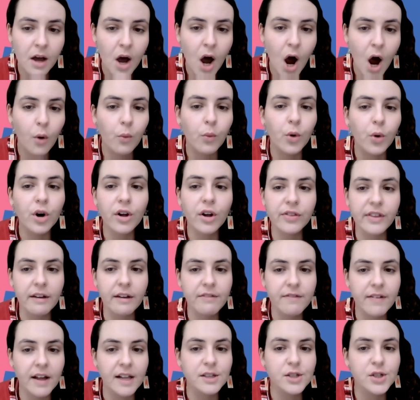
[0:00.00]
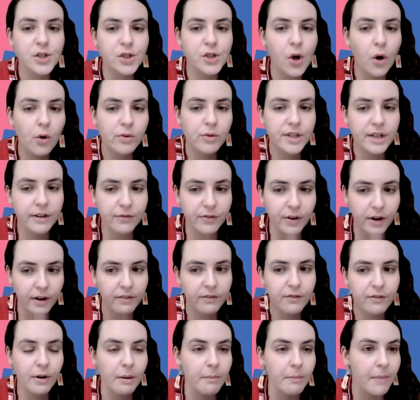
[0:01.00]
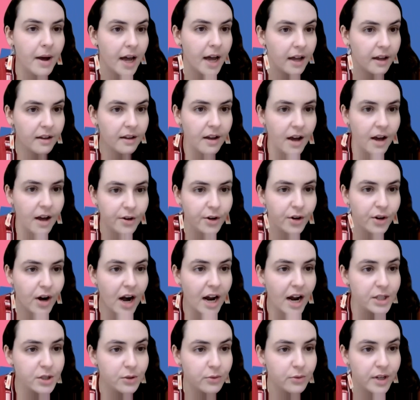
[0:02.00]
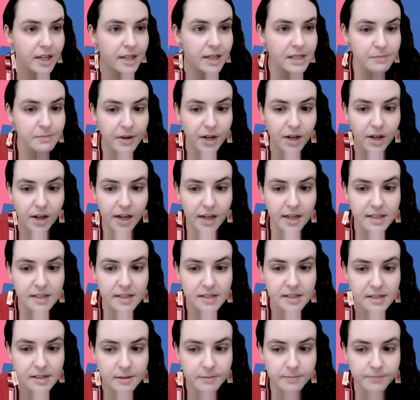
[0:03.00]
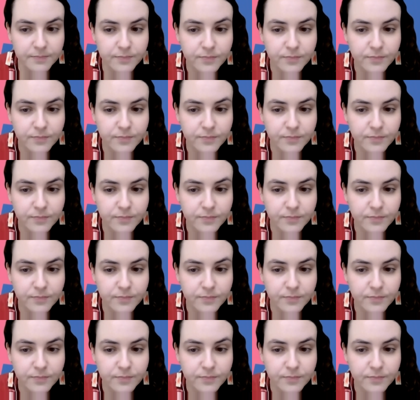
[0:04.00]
a world that felt so different from my undergraduate experience.